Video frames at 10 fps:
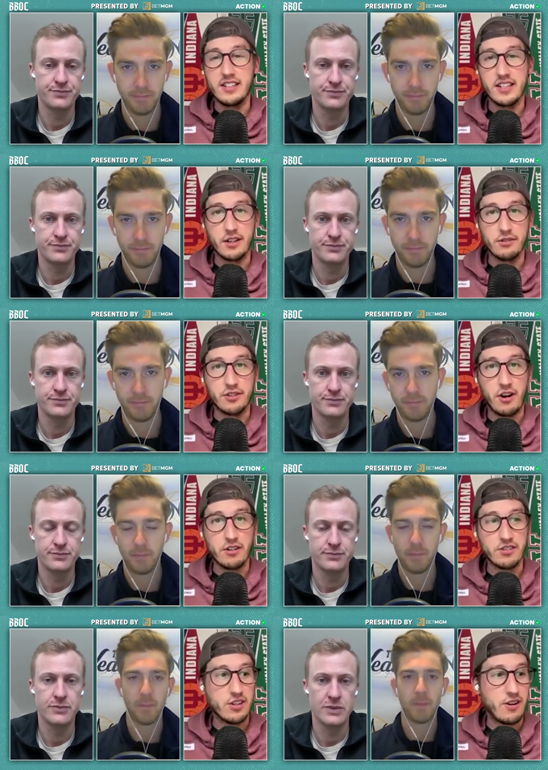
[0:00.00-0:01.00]
Speaker 1: in those
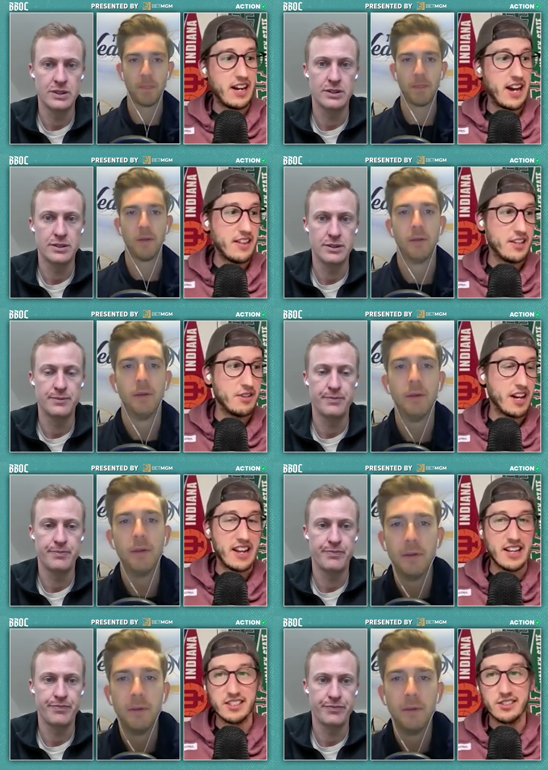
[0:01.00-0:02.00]
dogs. So I, I think UConn
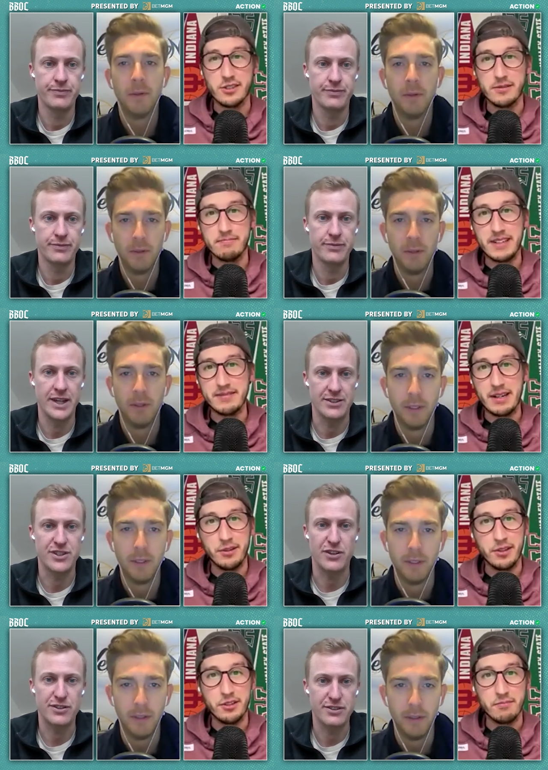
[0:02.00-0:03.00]
hands it to him. I, yeah, I
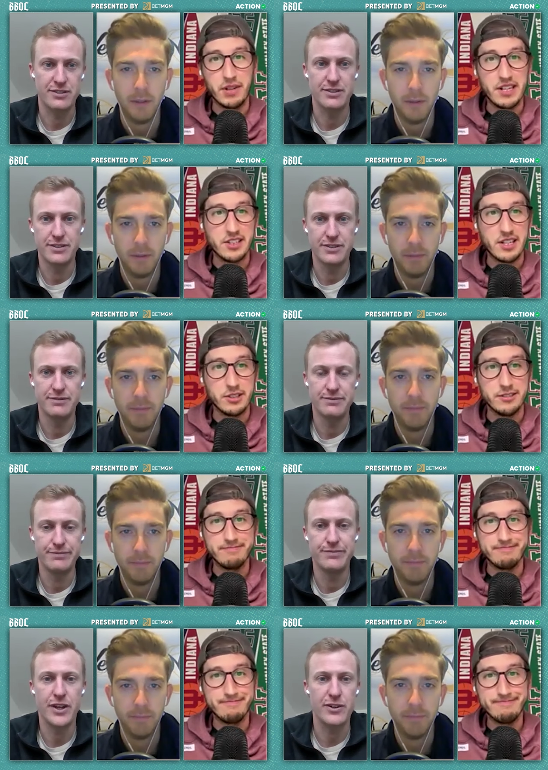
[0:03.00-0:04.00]
really do, the, plain simple
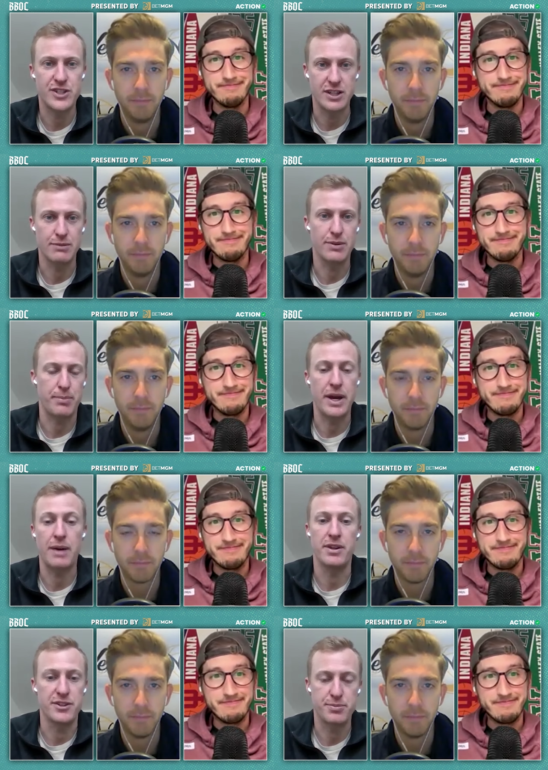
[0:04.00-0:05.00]
Speaker 2: another team like
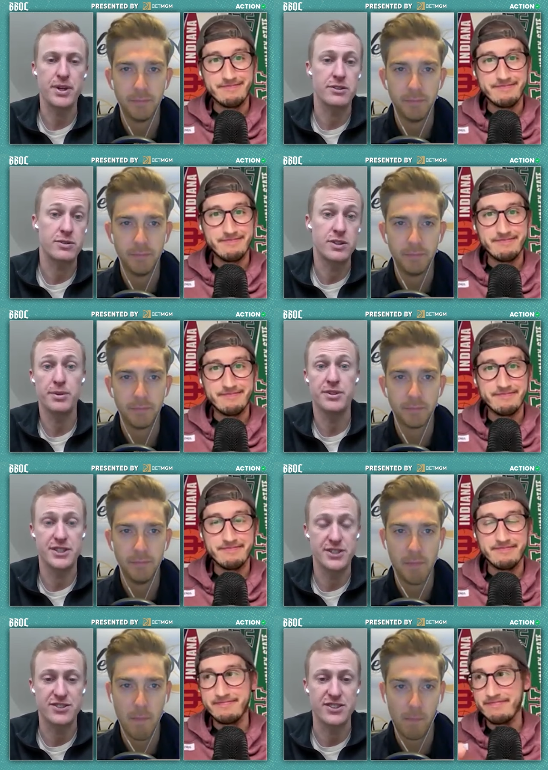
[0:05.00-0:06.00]
Bama that's played two double
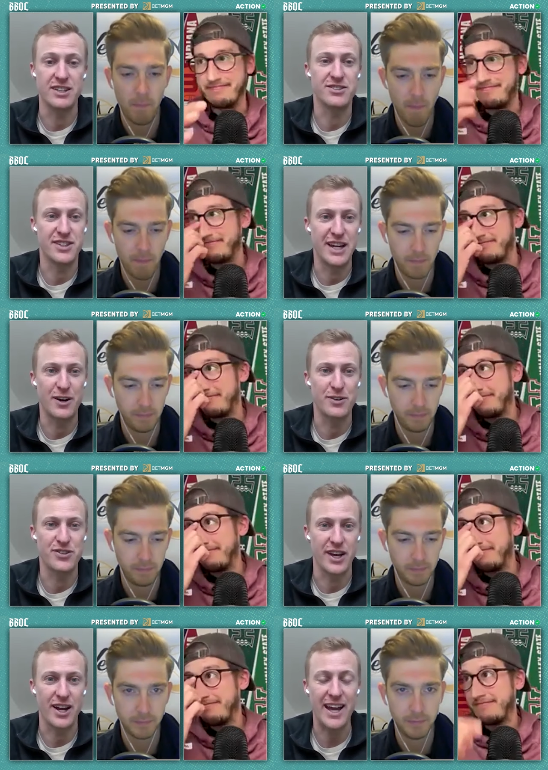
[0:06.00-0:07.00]
digit seeds, and now
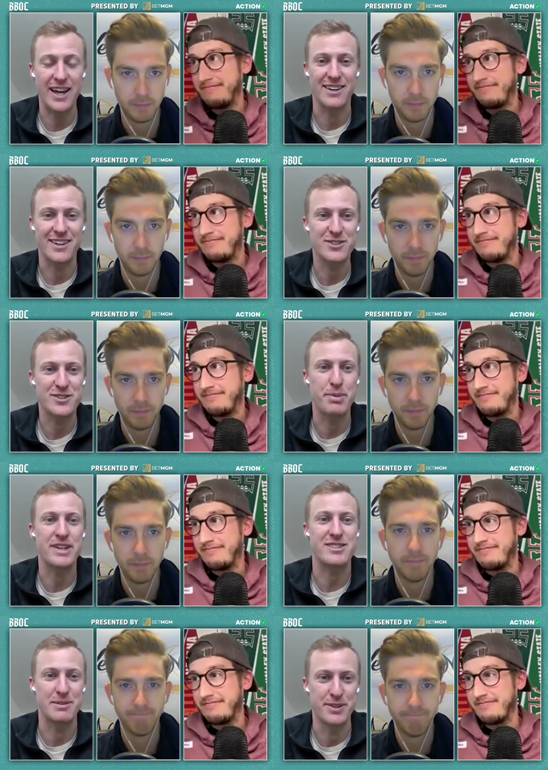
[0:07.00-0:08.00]
it's like, hey, here's the
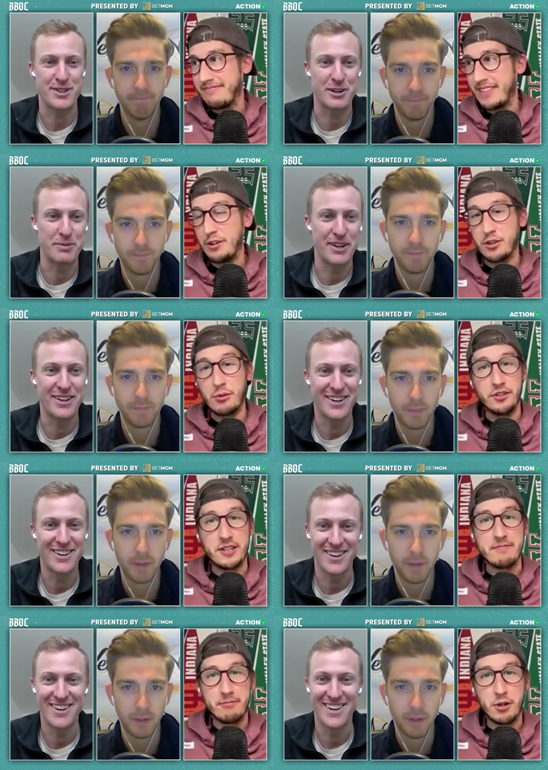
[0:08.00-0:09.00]
best team in the tournament. Here's a real
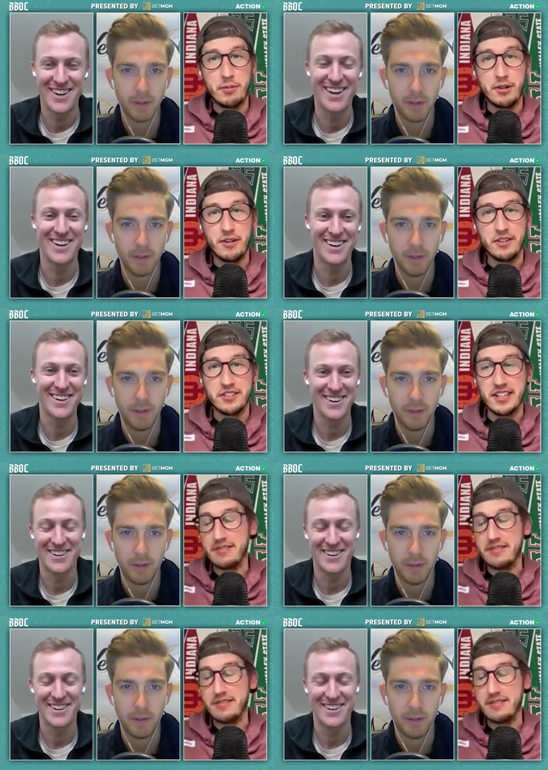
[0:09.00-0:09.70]
team. Welcome to your first test.